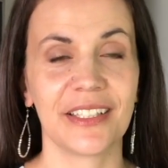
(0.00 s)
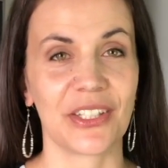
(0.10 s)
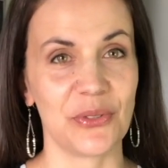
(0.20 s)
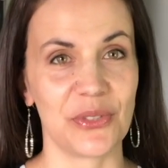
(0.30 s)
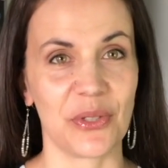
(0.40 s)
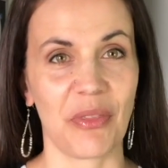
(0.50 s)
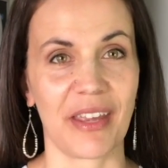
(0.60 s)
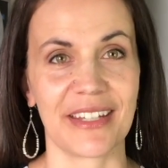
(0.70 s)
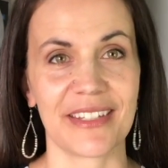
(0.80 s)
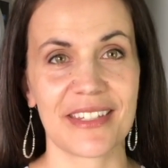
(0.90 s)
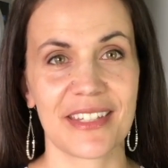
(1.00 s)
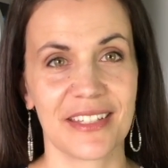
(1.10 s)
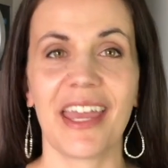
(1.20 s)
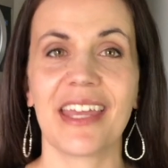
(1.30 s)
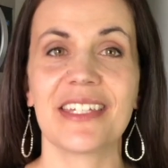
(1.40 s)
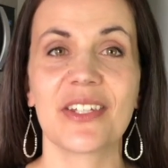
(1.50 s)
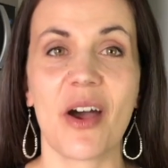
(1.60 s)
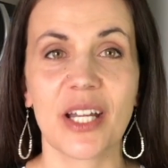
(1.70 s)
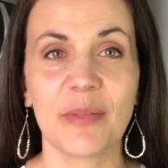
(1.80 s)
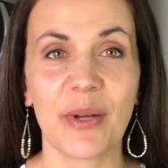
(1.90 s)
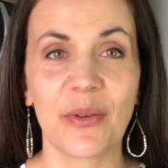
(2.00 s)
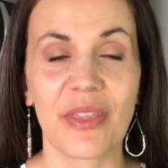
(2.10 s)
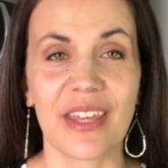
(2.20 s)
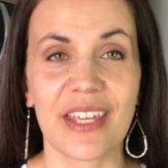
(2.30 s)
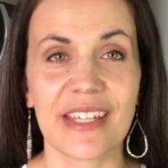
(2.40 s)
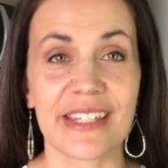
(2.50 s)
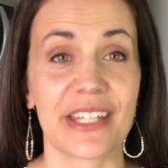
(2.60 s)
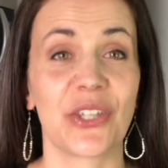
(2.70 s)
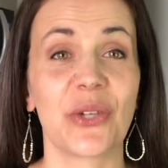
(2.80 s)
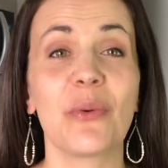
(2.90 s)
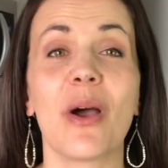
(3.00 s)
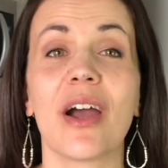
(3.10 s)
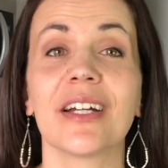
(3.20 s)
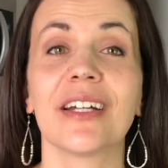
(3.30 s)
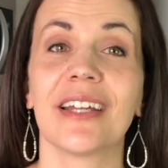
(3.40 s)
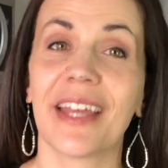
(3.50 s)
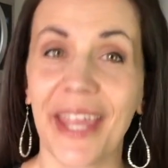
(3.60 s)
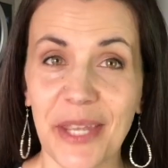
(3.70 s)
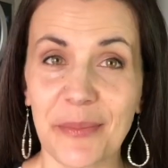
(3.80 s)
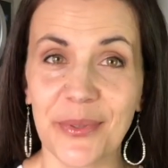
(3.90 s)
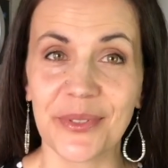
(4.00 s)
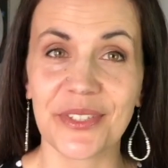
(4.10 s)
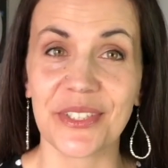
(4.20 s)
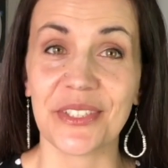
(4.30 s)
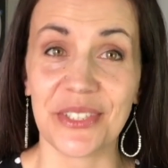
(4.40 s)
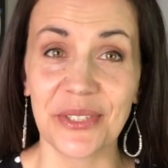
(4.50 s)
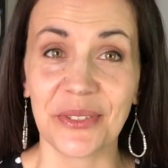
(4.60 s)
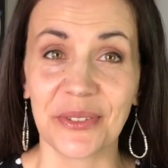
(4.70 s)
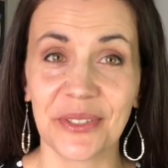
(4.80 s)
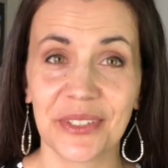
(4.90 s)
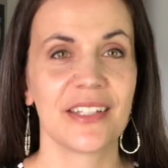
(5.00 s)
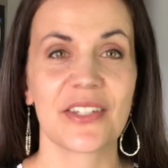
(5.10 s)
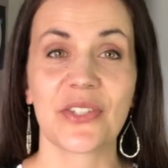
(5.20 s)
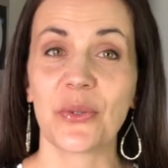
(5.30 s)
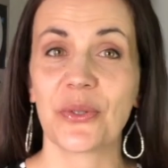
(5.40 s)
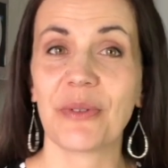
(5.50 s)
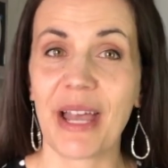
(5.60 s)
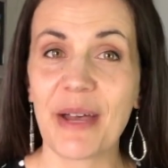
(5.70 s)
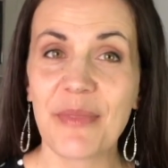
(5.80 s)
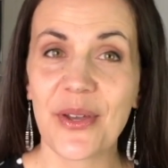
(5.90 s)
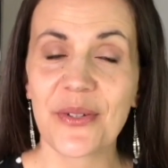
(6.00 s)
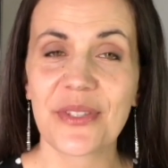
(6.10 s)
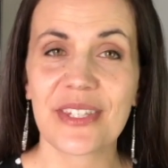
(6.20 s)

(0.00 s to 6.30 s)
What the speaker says: you do things. And talk about things that you are able to do. So grab those